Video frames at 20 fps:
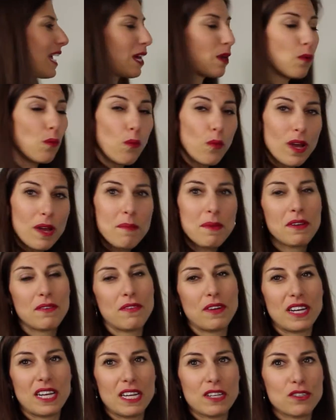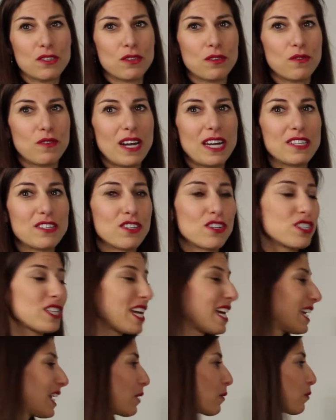and women financial advisors,
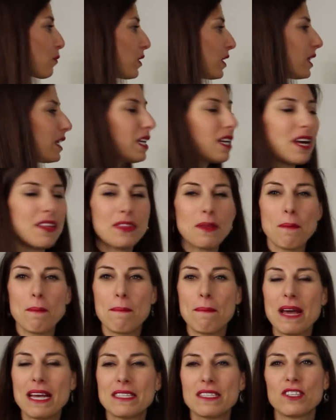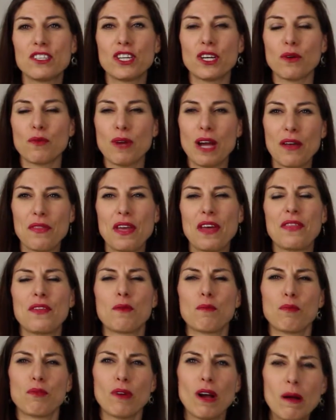and I really got the messaging around that,
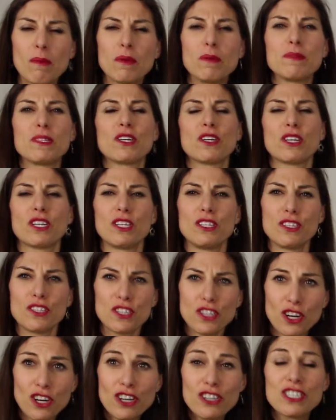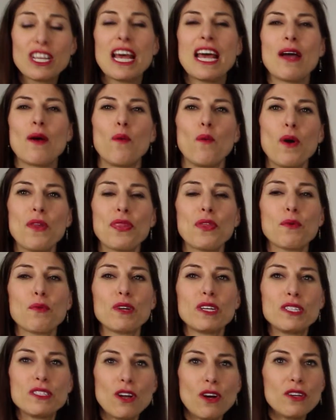their problems, their concerns, what the
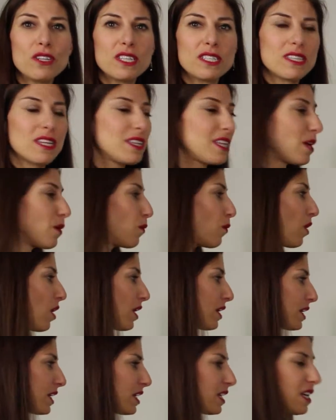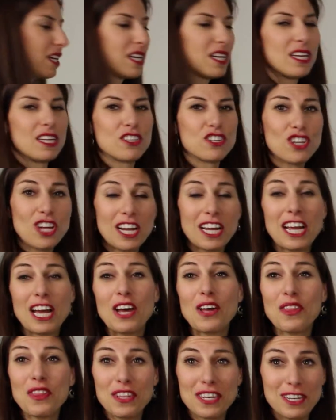result is that they wanted. Check
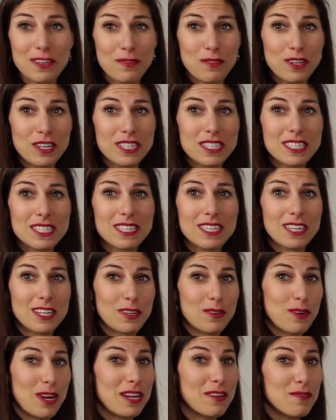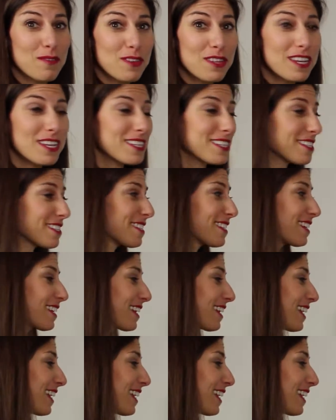out the difference. You ready for this?